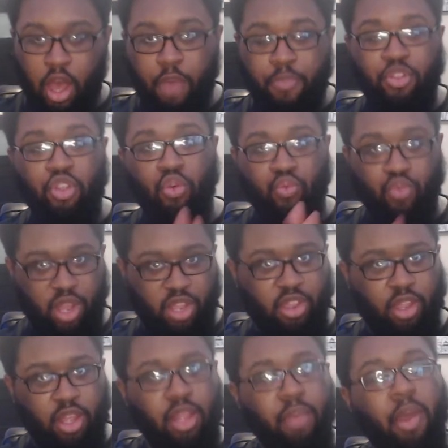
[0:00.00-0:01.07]
up until
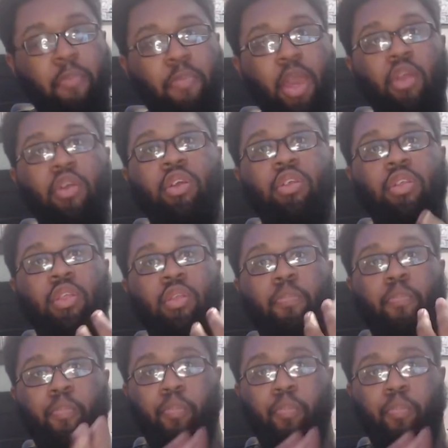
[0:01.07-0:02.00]
recently that my parents